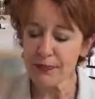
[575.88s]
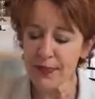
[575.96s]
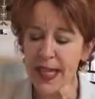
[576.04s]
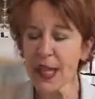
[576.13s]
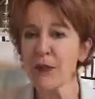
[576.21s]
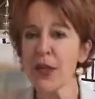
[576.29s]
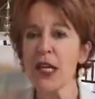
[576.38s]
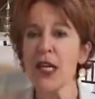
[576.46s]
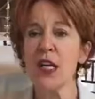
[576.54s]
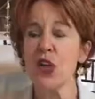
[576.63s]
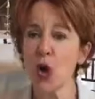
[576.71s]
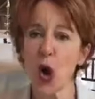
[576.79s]
every
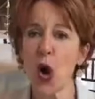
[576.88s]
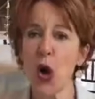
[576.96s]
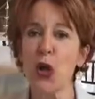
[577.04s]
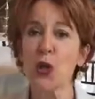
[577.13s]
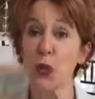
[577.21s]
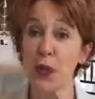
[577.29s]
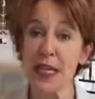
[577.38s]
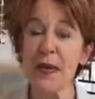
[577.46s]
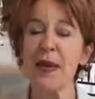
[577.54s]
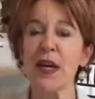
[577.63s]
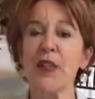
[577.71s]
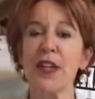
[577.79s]
call or
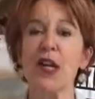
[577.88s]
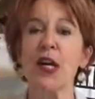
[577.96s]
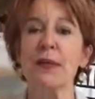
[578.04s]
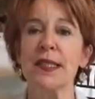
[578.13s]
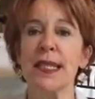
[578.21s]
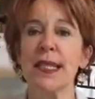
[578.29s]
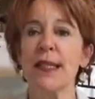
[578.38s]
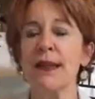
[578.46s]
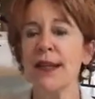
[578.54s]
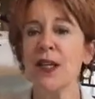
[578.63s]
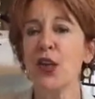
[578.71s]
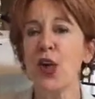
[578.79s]
email that comes in
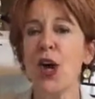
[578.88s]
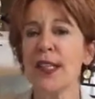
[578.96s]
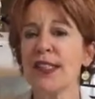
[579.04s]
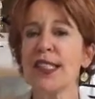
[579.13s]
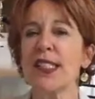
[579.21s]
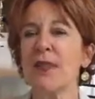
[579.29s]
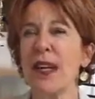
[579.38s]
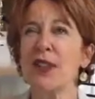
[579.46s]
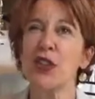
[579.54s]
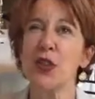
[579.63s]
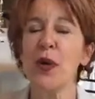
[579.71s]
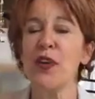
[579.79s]
costs us about
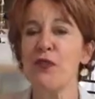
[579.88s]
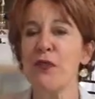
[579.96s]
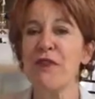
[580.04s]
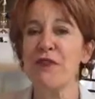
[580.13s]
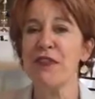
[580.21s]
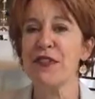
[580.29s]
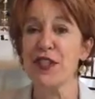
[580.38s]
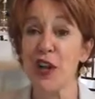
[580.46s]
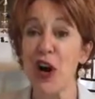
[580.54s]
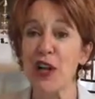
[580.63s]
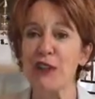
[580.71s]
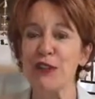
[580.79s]

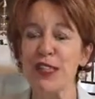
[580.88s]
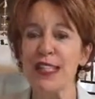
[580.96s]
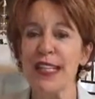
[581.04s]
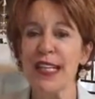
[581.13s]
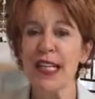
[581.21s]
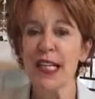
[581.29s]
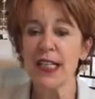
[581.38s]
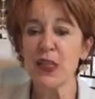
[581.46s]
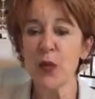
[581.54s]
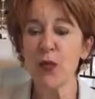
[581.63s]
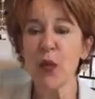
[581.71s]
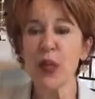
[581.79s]
$250.
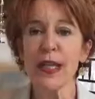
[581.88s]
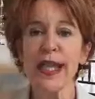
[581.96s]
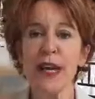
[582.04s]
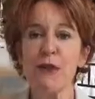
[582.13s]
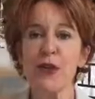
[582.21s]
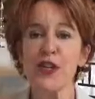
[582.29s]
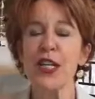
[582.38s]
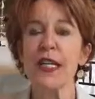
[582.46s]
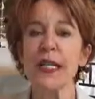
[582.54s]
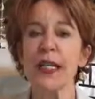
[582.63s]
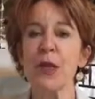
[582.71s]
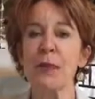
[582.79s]
So if we're leveraging a
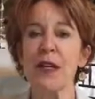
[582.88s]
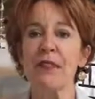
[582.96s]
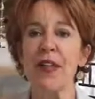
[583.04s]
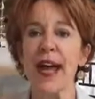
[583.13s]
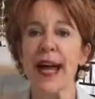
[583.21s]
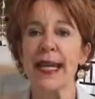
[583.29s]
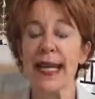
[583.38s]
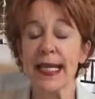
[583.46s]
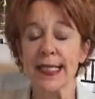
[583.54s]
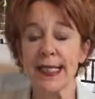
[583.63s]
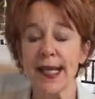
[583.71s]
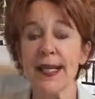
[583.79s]
little bit of that
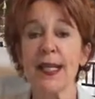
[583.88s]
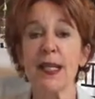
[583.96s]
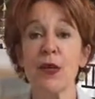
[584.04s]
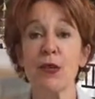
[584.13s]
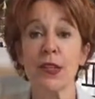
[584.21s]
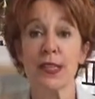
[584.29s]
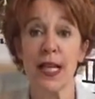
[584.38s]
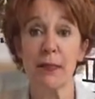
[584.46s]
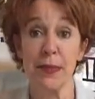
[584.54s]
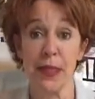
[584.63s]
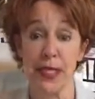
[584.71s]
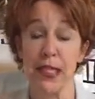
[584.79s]
and sending those
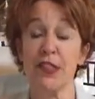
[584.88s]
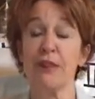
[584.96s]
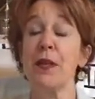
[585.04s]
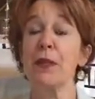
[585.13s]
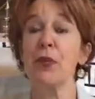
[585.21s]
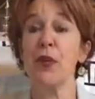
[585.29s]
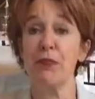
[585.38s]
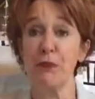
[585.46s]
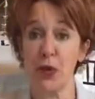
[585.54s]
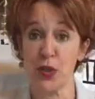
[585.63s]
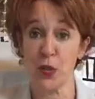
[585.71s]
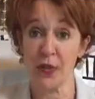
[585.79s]
same leads of people who've
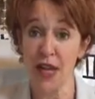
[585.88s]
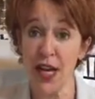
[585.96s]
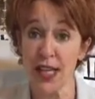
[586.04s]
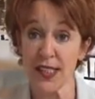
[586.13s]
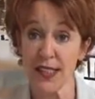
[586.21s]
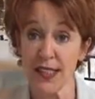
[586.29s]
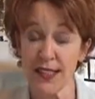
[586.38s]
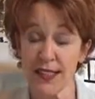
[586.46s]
booked with us